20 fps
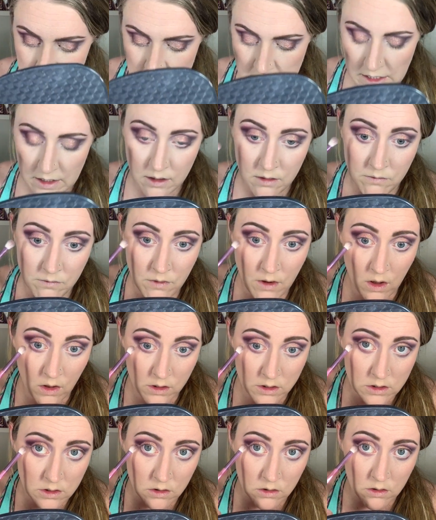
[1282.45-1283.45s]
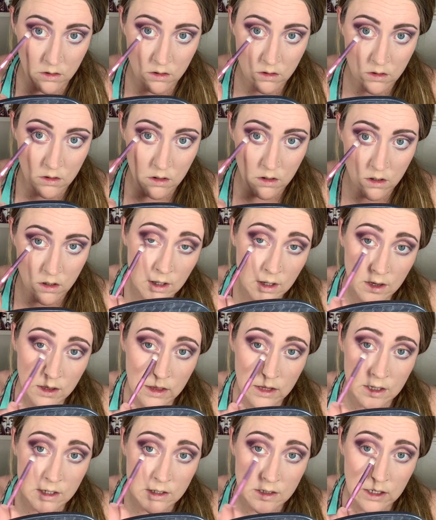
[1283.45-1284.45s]
Taken Volatile,
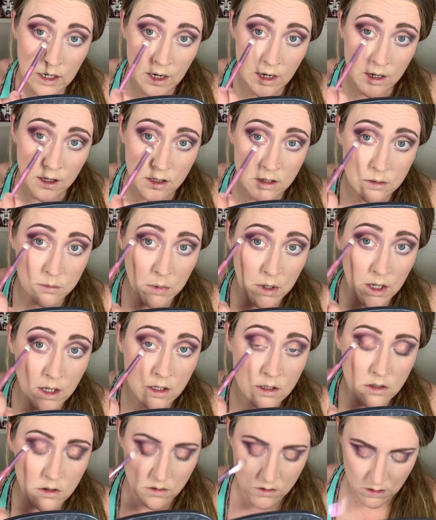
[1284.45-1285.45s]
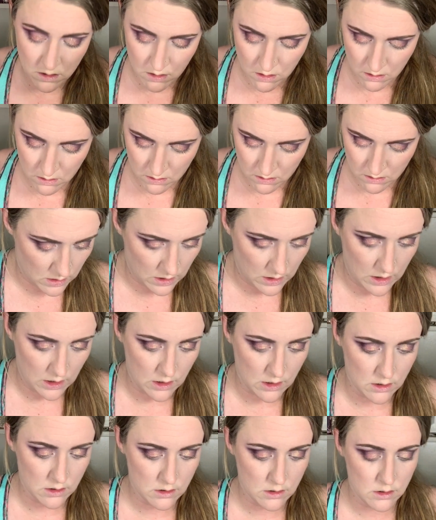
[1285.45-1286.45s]
the tiniest bit as you saw,
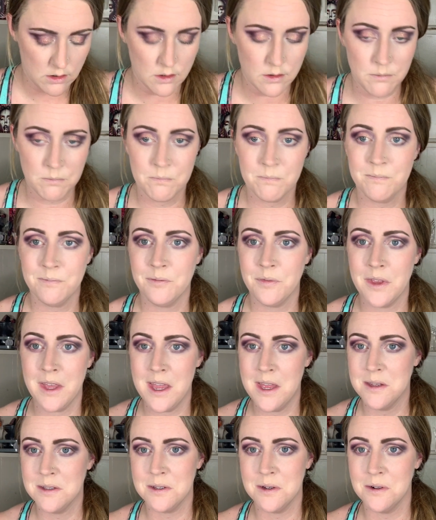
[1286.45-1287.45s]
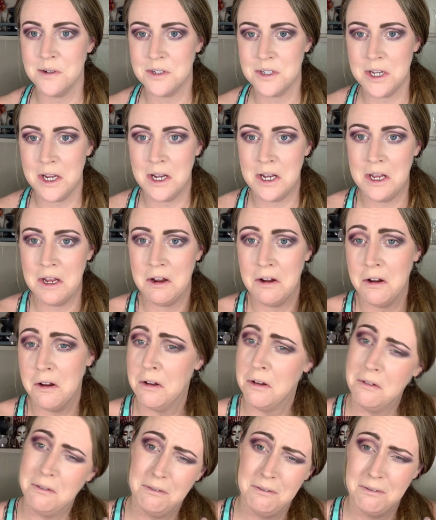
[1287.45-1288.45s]
and insert shade here.
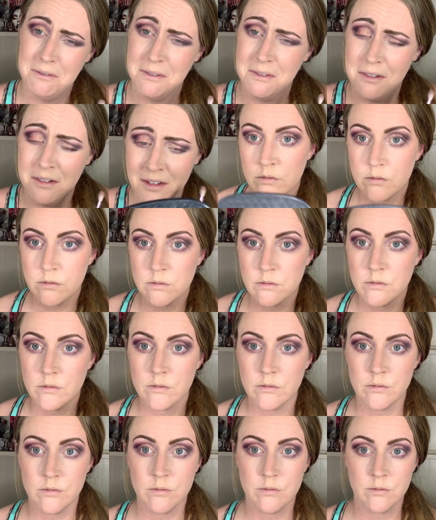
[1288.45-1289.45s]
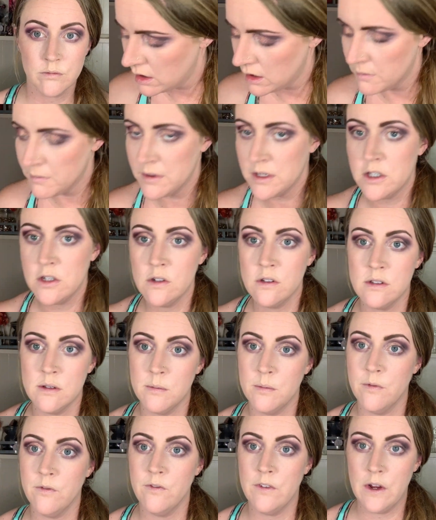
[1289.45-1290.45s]
I'm gonna do
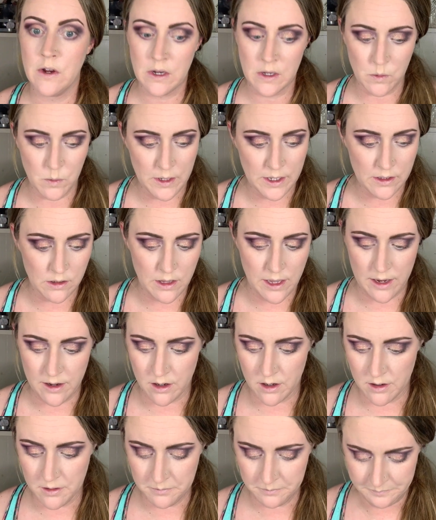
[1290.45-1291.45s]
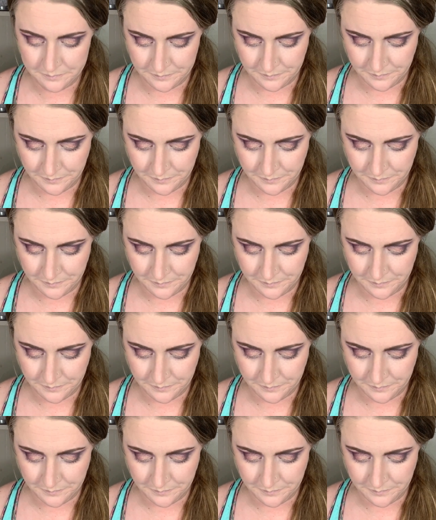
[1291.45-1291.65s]
some very quick liner.